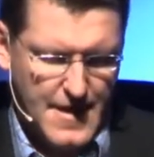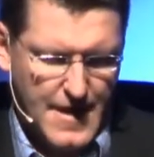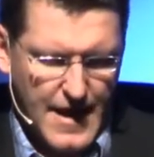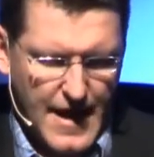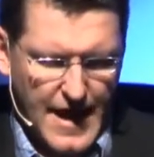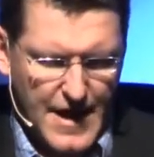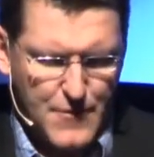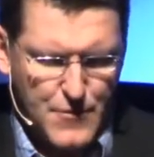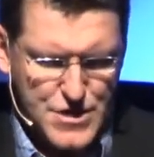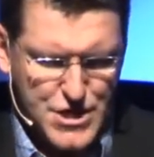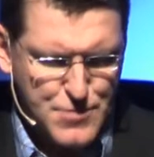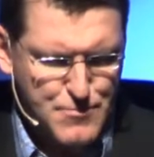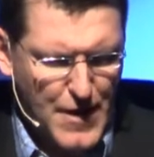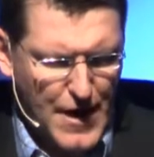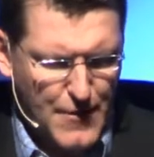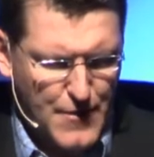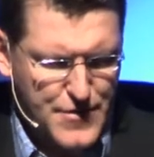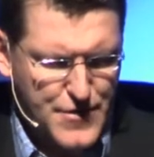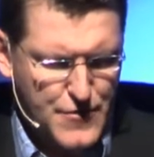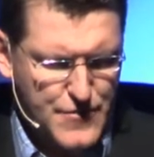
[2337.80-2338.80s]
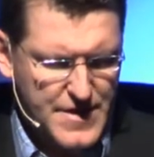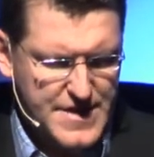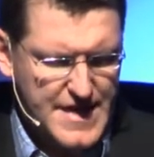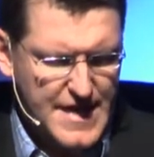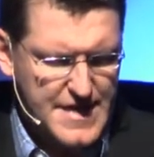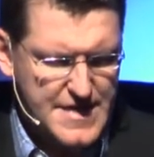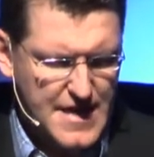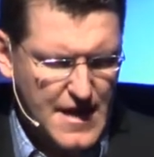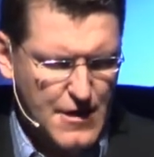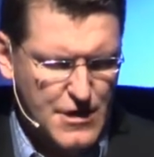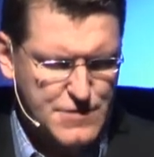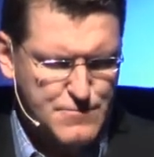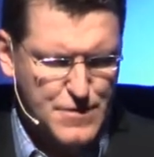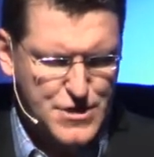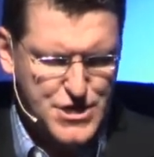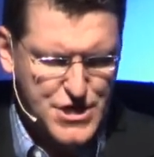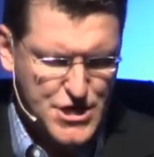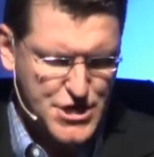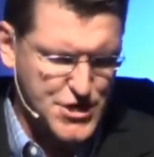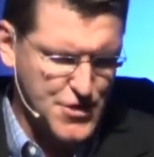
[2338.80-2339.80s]
I will spare with you the details, but
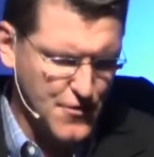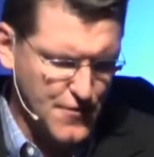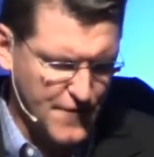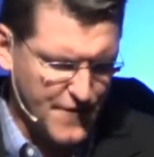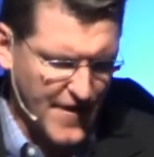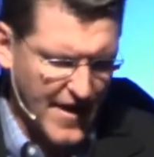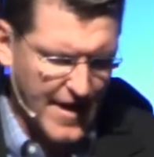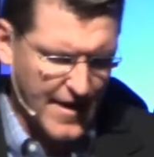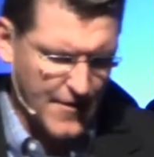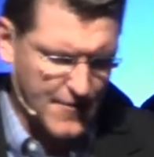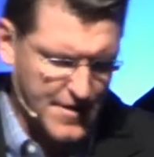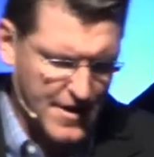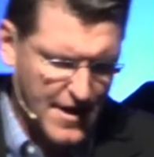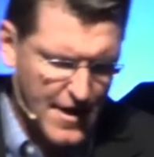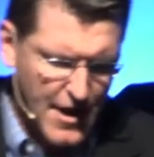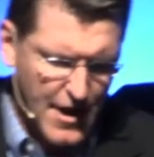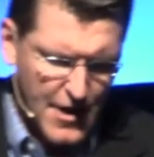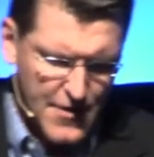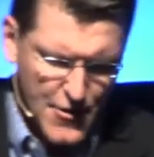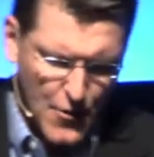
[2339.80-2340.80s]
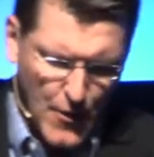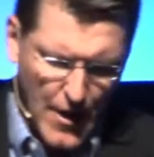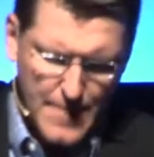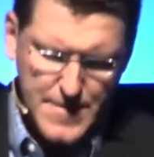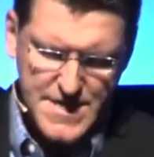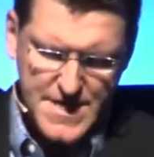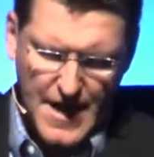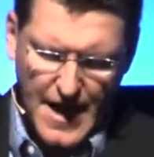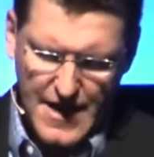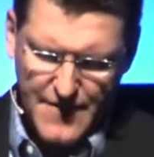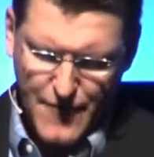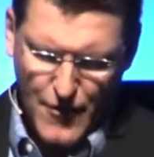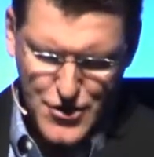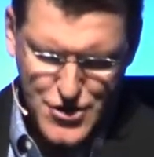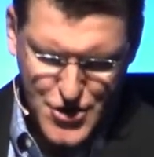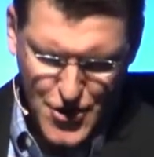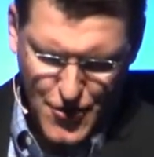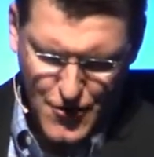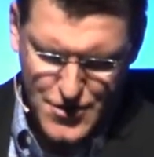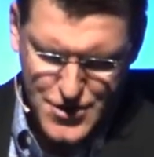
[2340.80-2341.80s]
she soon found the website of our
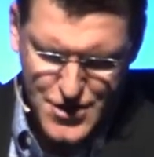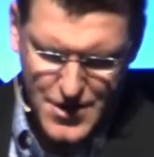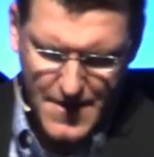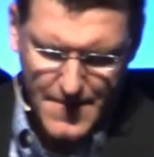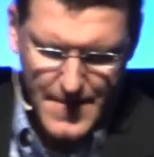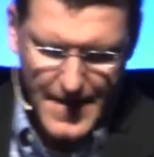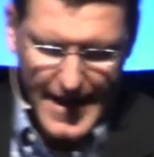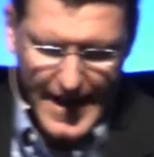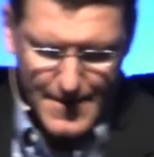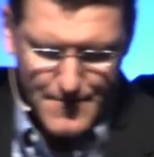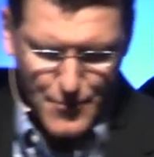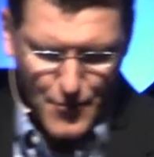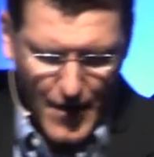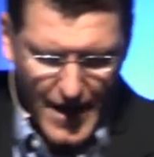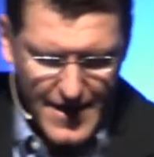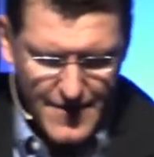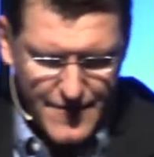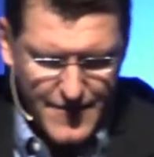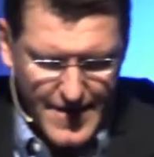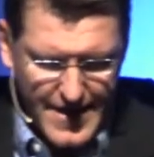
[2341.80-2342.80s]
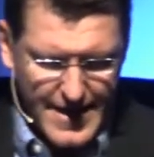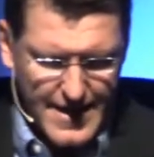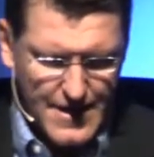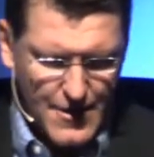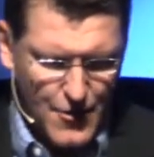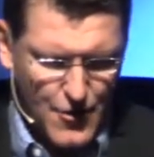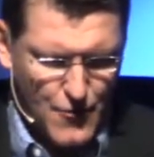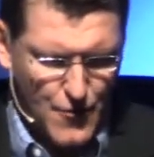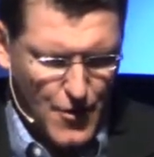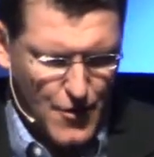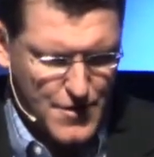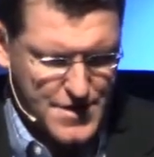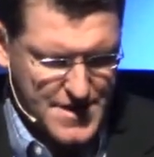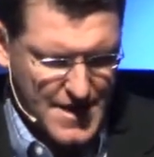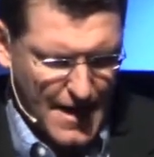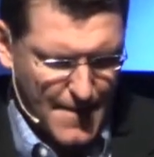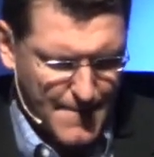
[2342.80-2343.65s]
church and bravely, her words, not